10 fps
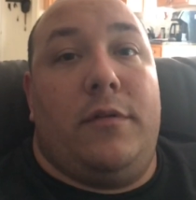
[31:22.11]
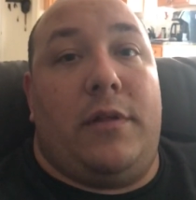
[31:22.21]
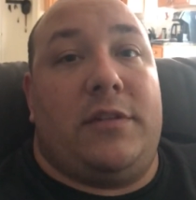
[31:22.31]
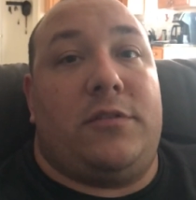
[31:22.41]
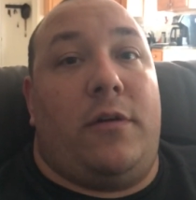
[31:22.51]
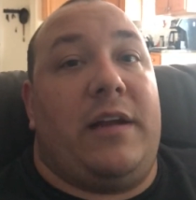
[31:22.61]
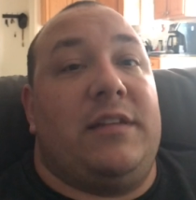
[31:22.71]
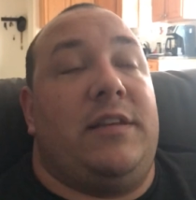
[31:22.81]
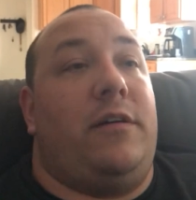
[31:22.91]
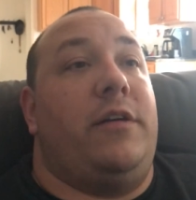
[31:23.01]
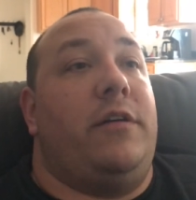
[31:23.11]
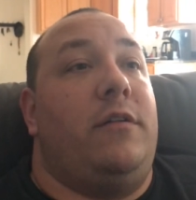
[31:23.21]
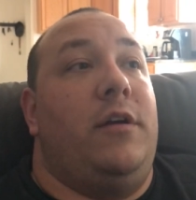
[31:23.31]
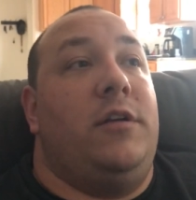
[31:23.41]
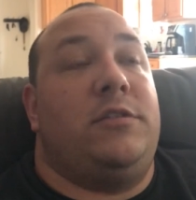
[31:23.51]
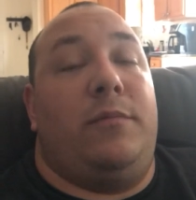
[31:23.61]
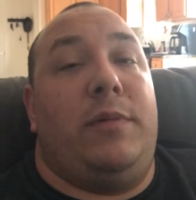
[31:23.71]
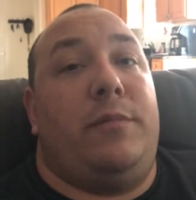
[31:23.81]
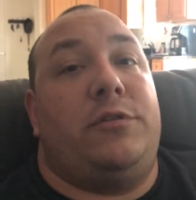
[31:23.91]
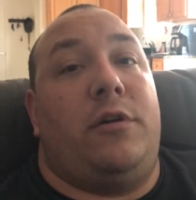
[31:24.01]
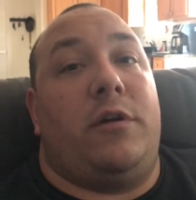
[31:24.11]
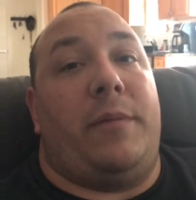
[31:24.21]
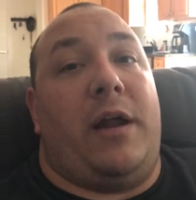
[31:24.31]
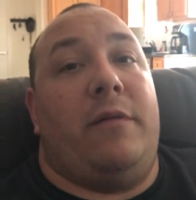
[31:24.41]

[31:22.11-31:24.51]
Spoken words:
That's all I can tell you. Some people joke about it.